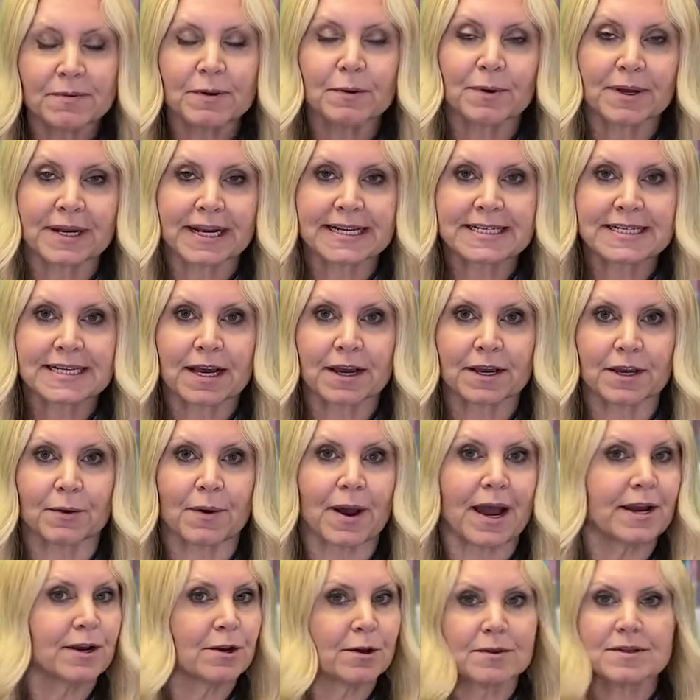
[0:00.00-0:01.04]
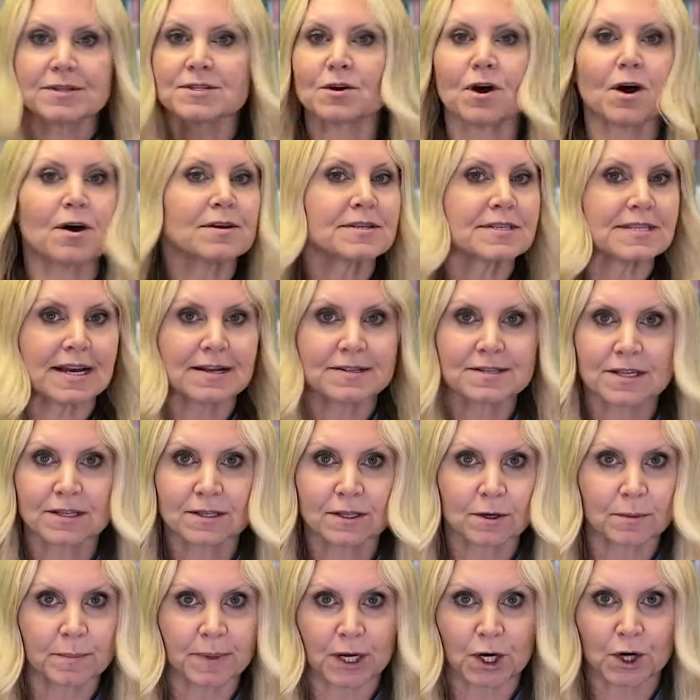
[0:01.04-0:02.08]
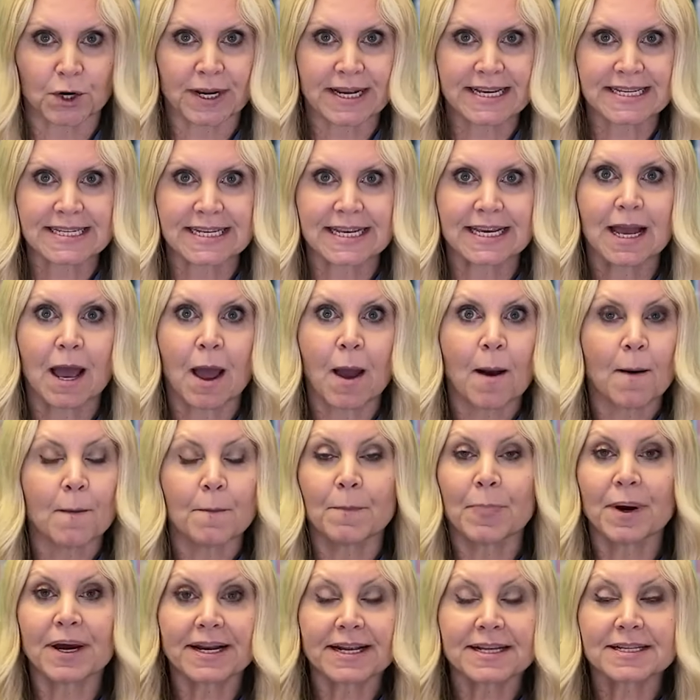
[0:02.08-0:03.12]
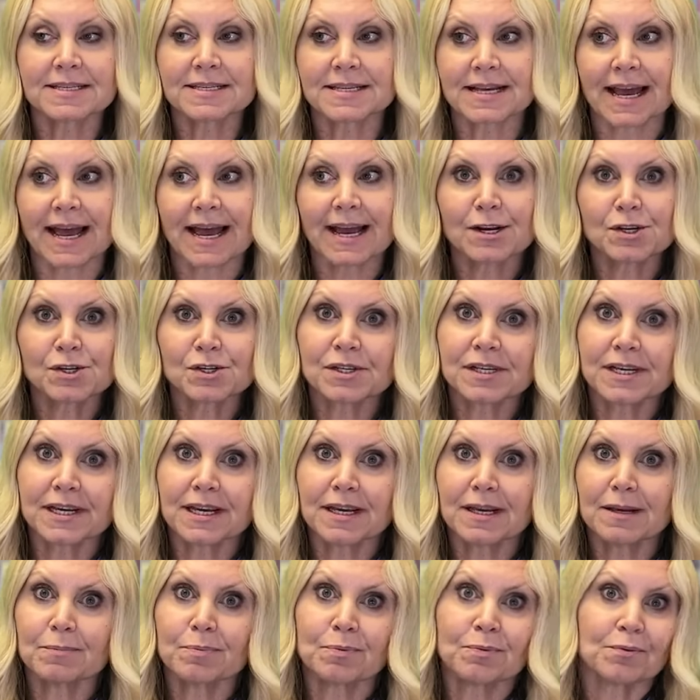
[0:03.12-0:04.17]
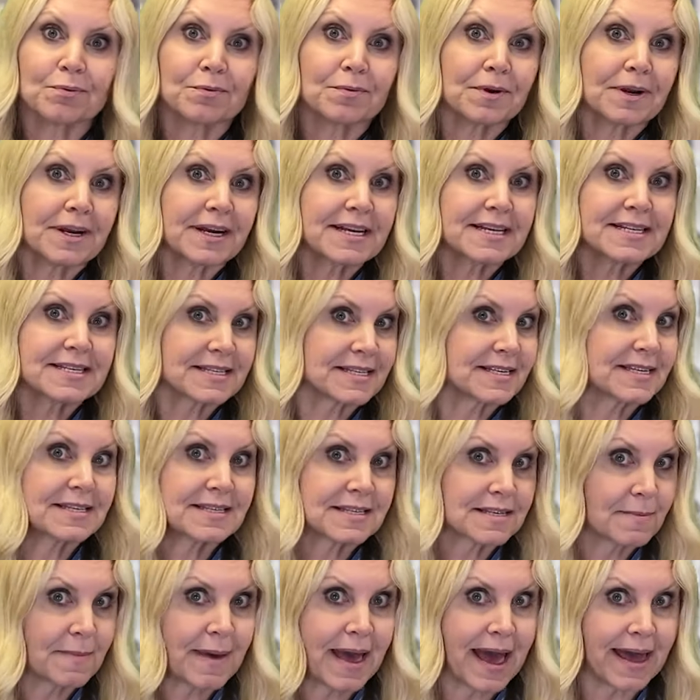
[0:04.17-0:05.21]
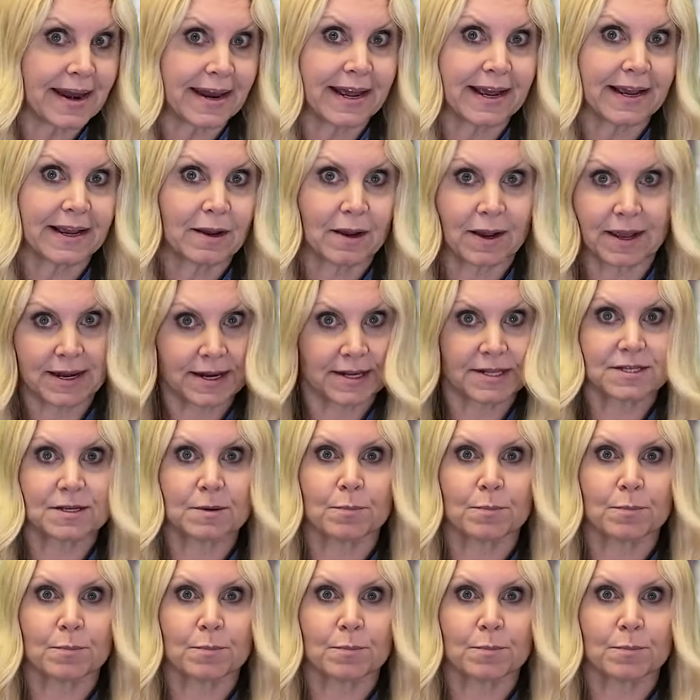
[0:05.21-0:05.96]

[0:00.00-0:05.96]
me when I tell you, I know this all sounds a little bit crazy, but it's actually pretty systematic in its